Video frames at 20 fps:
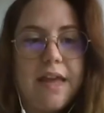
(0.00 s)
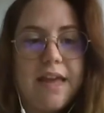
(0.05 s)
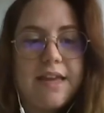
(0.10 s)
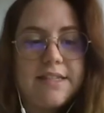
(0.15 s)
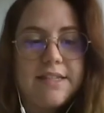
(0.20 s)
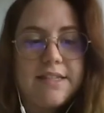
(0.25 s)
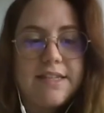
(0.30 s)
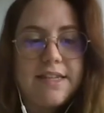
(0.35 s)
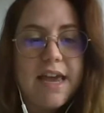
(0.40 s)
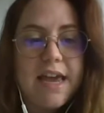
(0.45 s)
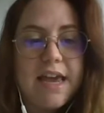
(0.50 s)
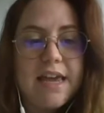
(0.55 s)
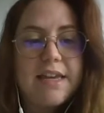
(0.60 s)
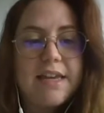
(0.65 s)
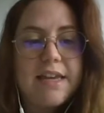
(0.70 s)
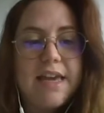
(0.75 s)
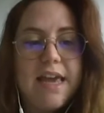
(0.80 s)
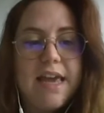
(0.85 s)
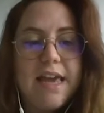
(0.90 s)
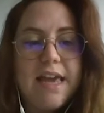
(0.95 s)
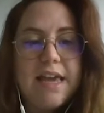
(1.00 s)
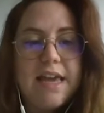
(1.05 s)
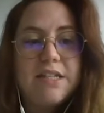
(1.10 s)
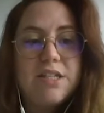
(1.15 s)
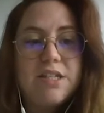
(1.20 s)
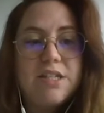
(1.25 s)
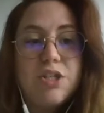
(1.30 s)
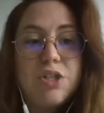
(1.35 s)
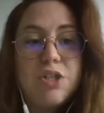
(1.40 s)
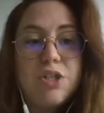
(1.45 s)
RCA,
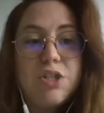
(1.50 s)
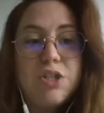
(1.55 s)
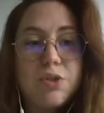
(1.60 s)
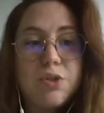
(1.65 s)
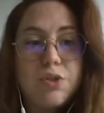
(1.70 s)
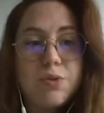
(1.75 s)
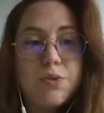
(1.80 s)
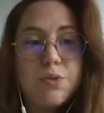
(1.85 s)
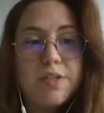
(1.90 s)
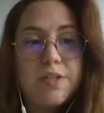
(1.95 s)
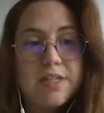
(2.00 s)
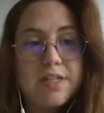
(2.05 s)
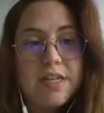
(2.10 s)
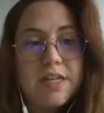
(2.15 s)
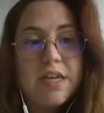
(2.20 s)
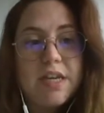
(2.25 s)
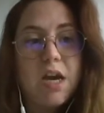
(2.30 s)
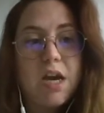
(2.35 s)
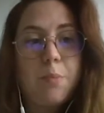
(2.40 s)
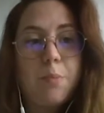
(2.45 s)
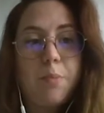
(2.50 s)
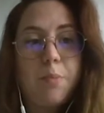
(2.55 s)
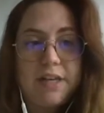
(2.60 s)
it's due to the